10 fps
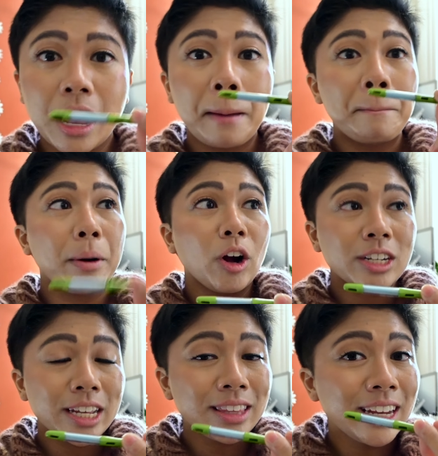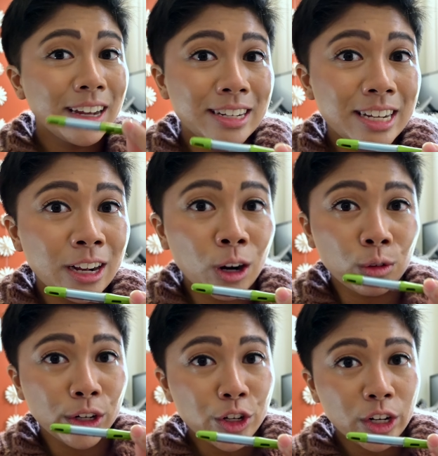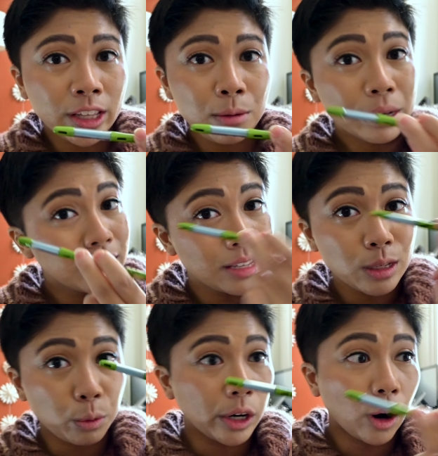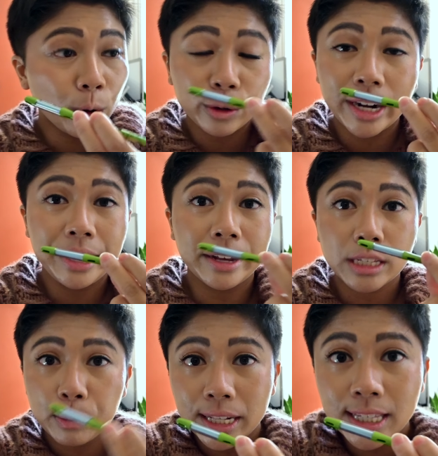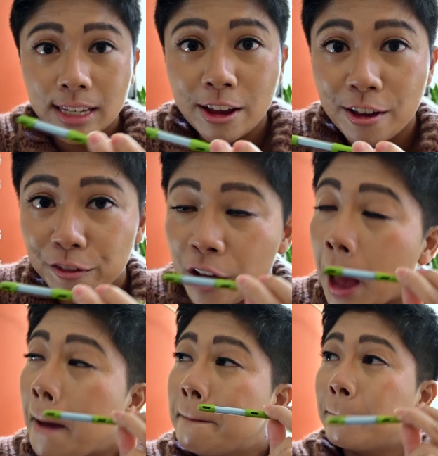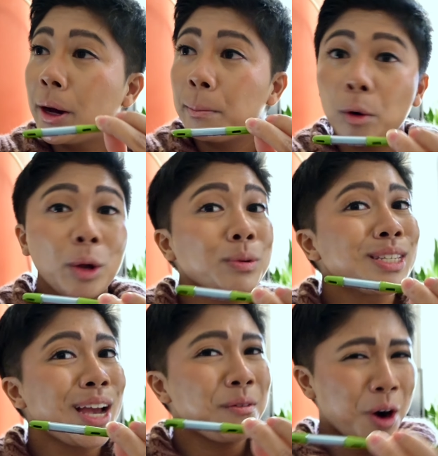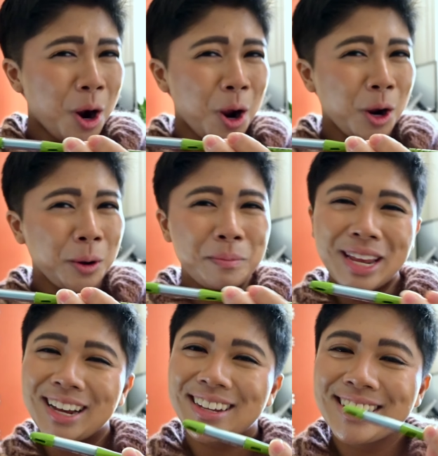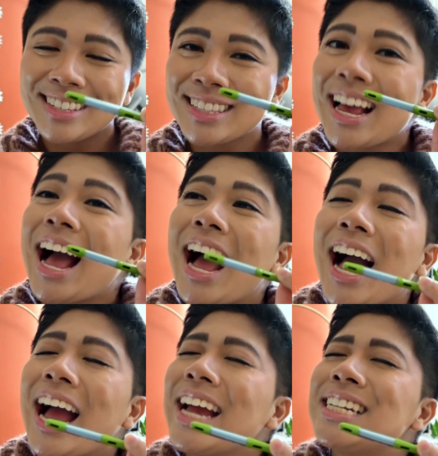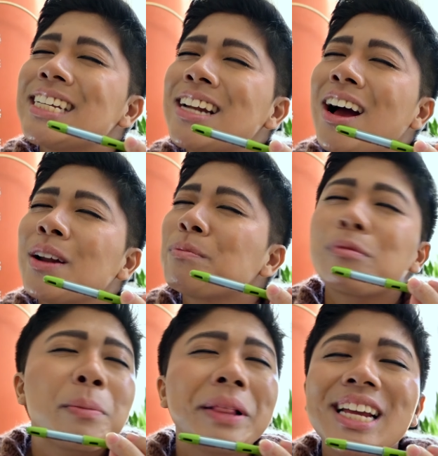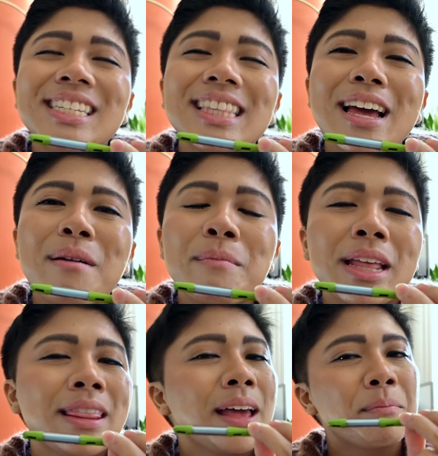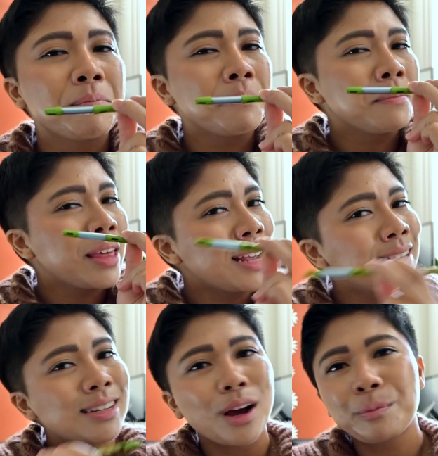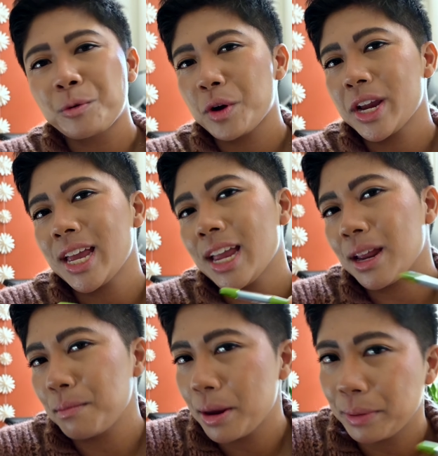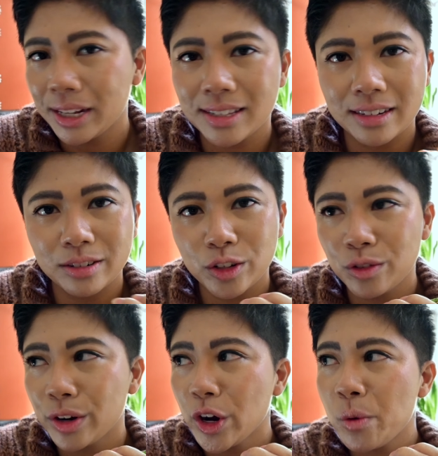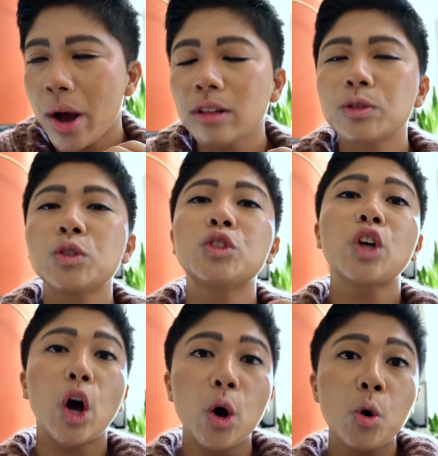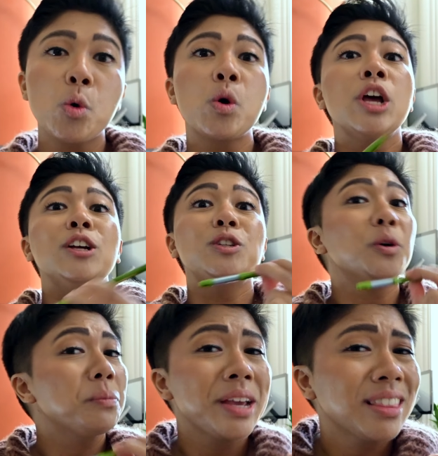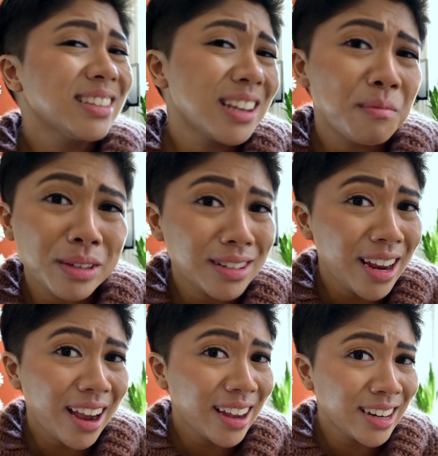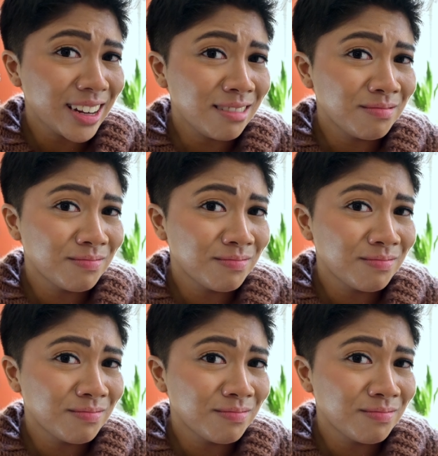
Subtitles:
I balked at the idea originally because these were already expensive, but boy was I wrong, because I did not replace them and then they stopped working and my plants didn't do very well. So don't make the same mistake I did.